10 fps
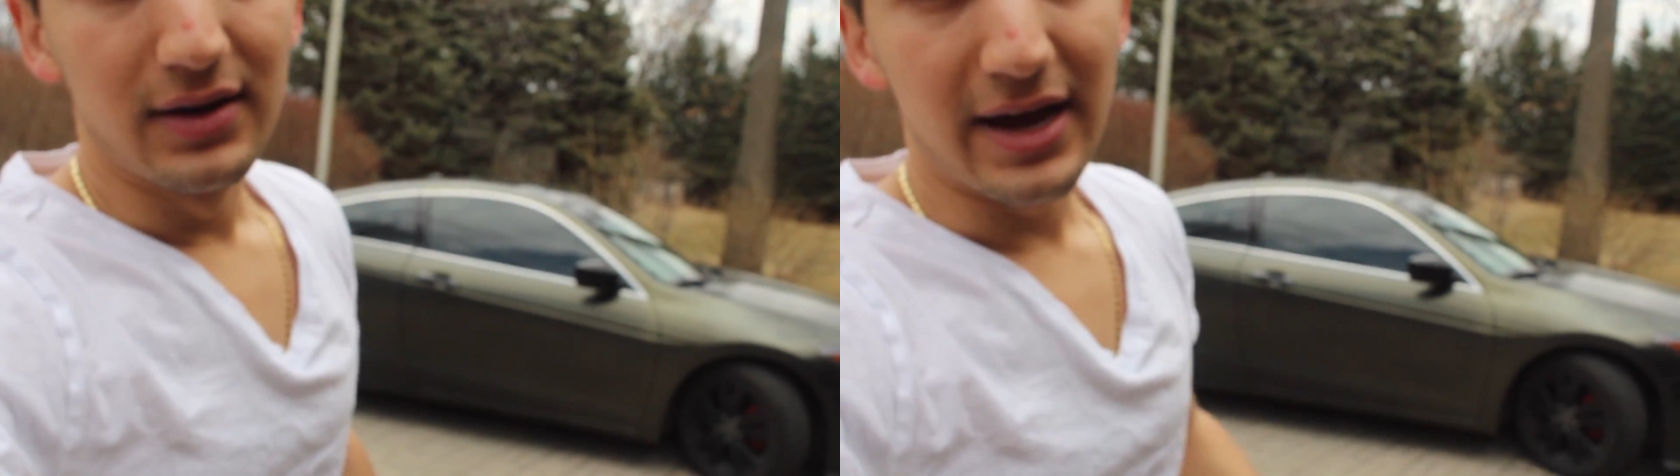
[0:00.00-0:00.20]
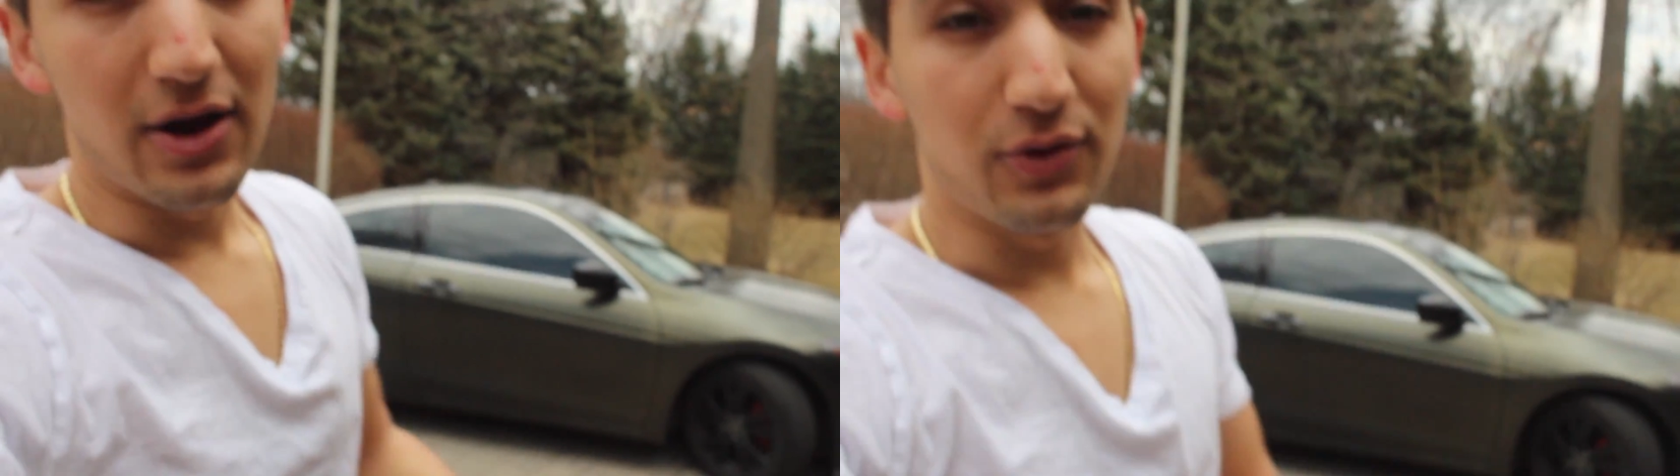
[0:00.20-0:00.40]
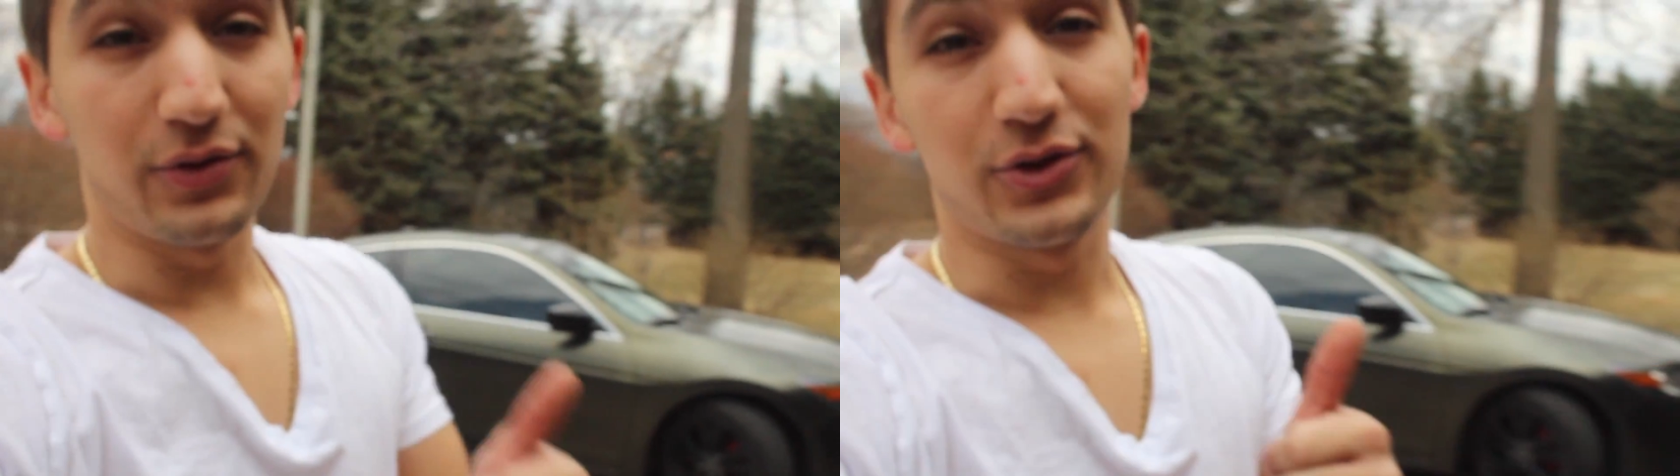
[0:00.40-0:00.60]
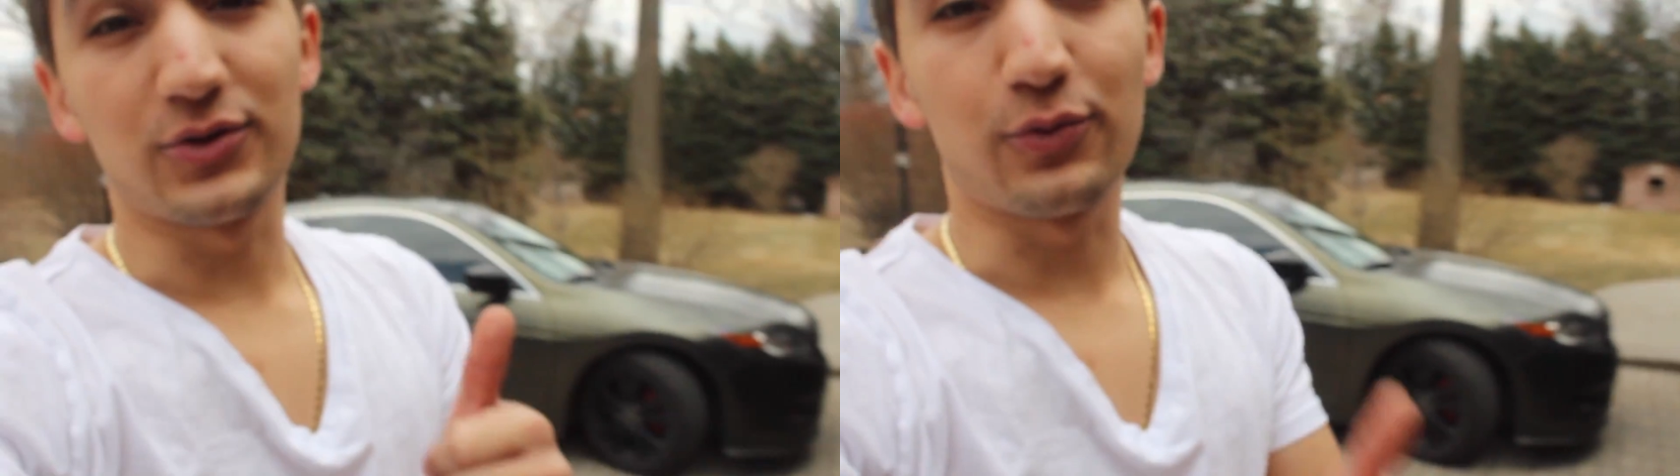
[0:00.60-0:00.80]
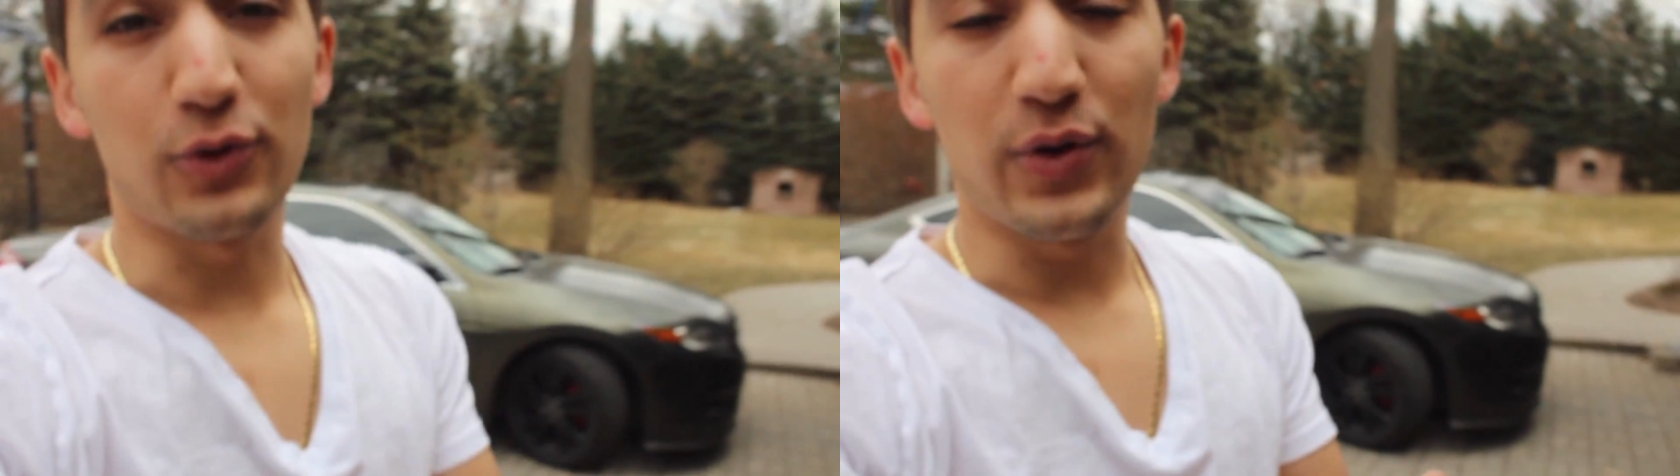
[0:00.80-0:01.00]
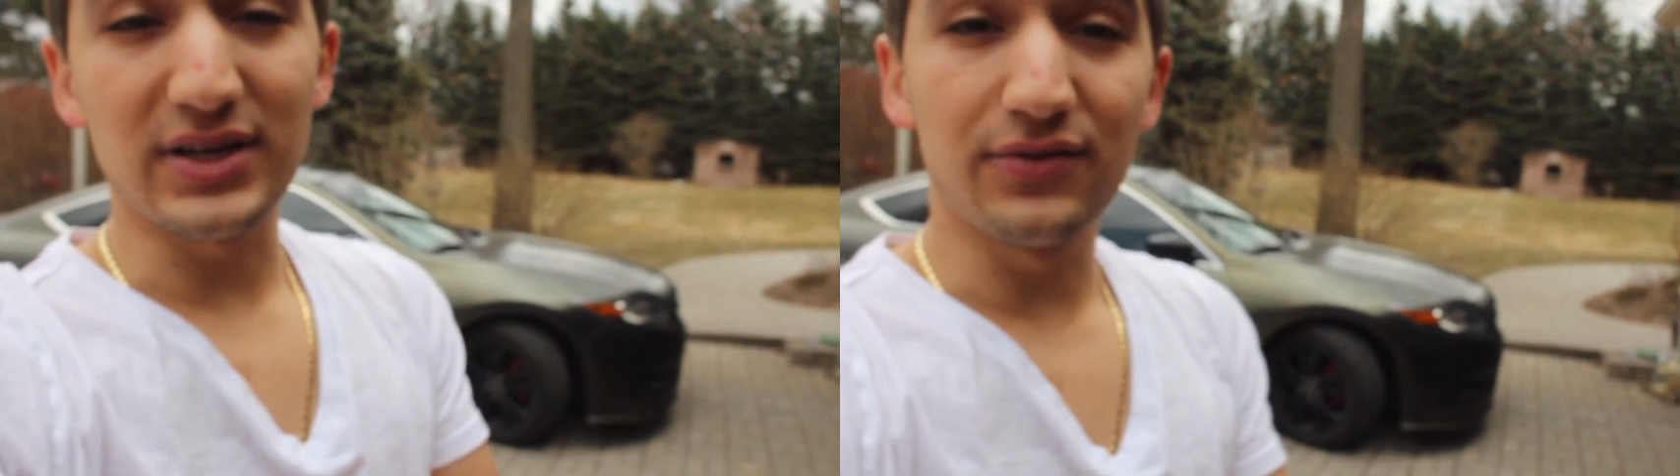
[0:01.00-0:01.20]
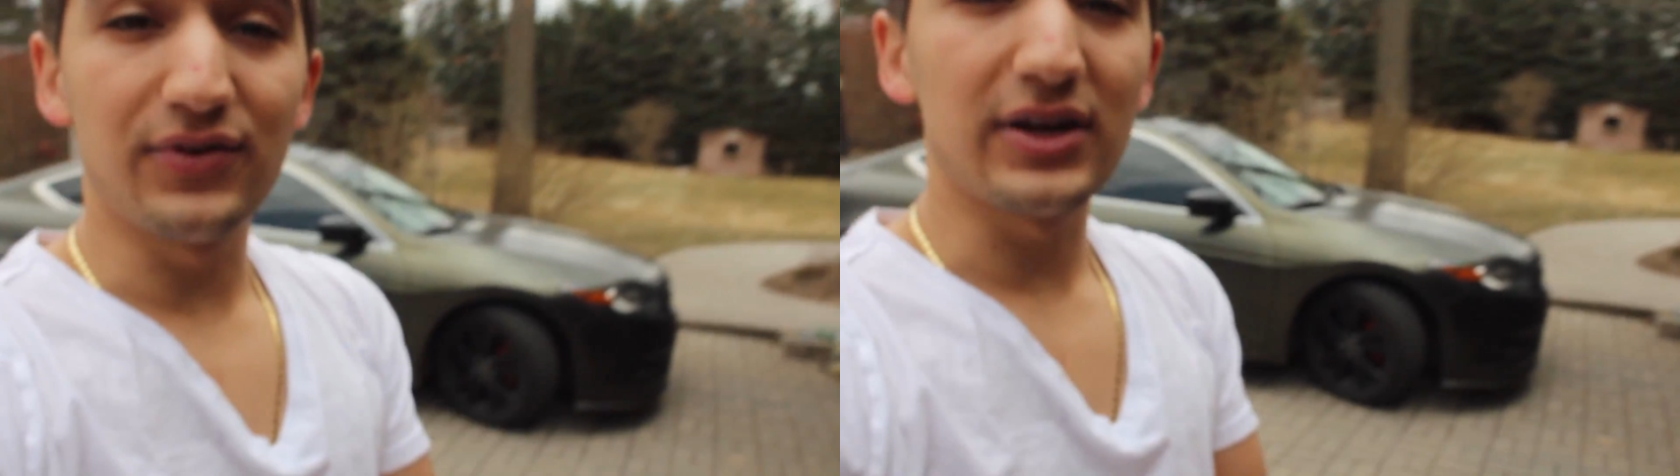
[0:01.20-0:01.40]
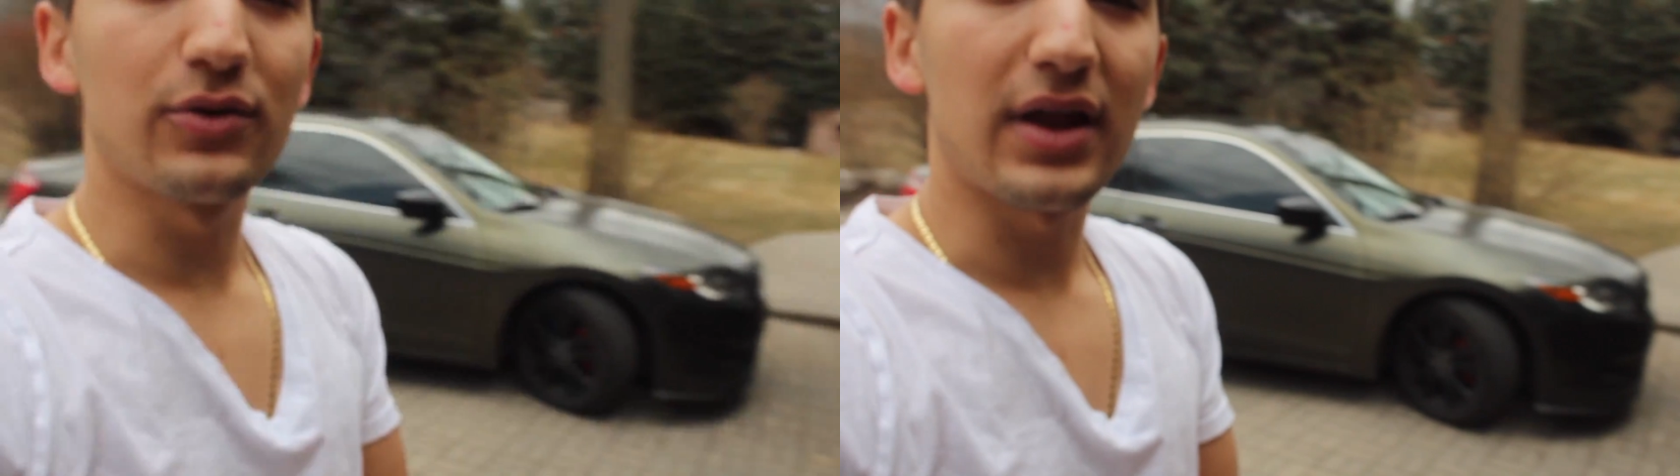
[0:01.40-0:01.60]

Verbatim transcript: Now, there's a requested video